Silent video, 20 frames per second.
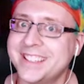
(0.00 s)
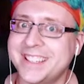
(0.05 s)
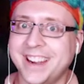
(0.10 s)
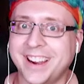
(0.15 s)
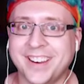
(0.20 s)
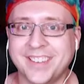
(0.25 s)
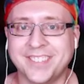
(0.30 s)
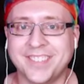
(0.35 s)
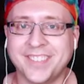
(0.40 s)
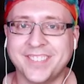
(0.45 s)

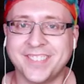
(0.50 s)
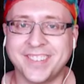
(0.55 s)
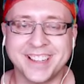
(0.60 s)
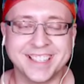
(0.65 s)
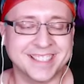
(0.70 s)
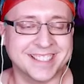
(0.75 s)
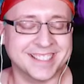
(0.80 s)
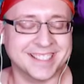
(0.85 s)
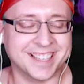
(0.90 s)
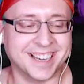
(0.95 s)
terrible
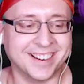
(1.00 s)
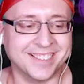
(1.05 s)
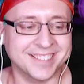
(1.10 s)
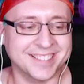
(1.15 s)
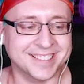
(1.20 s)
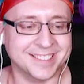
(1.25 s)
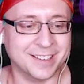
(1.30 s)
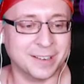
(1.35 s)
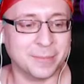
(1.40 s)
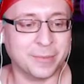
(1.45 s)
voices that I
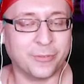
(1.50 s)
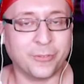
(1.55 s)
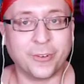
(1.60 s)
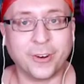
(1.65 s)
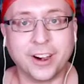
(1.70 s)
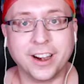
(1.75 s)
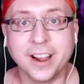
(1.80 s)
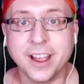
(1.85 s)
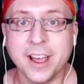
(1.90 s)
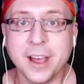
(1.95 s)
was doing
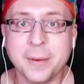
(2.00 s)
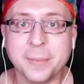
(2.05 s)
before.